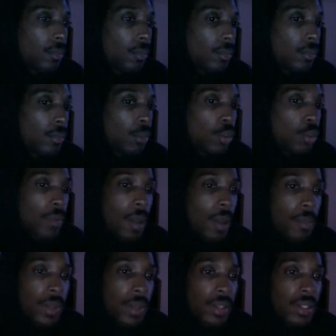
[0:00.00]
doing my
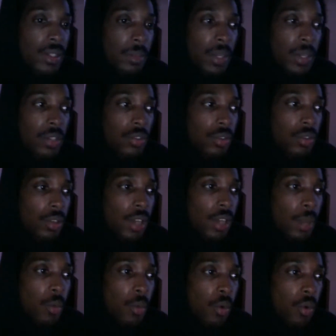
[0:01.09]
best to make sure that
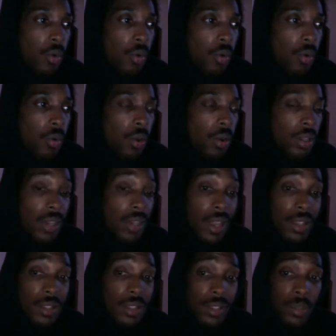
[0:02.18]
I'm
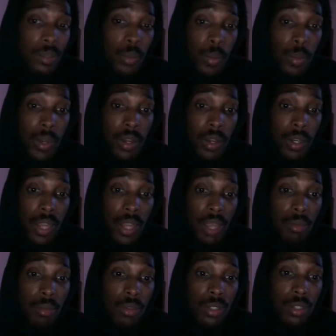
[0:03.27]
organized, prepared, and
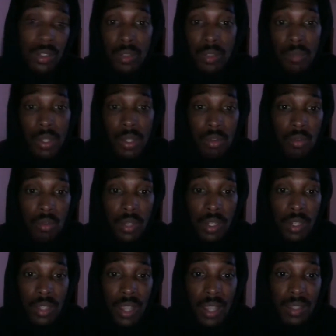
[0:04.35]
able to just be who it is
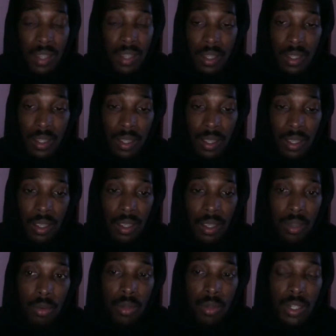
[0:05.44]
I say and
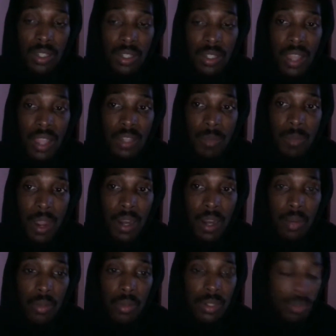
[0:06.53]
who it is I aspire and
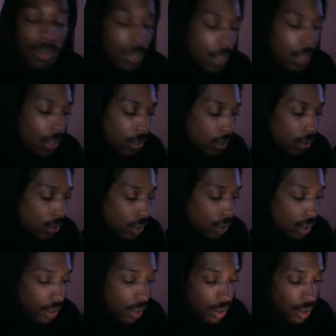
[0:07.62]
want to be, I think.
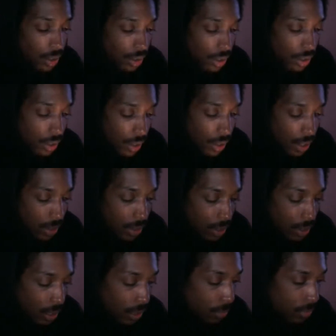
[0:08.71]
And I think a lot of
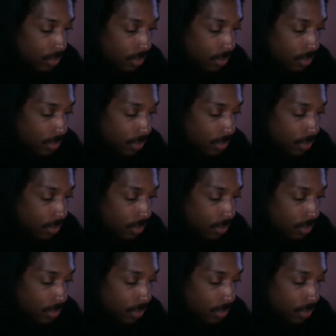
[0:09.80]
times,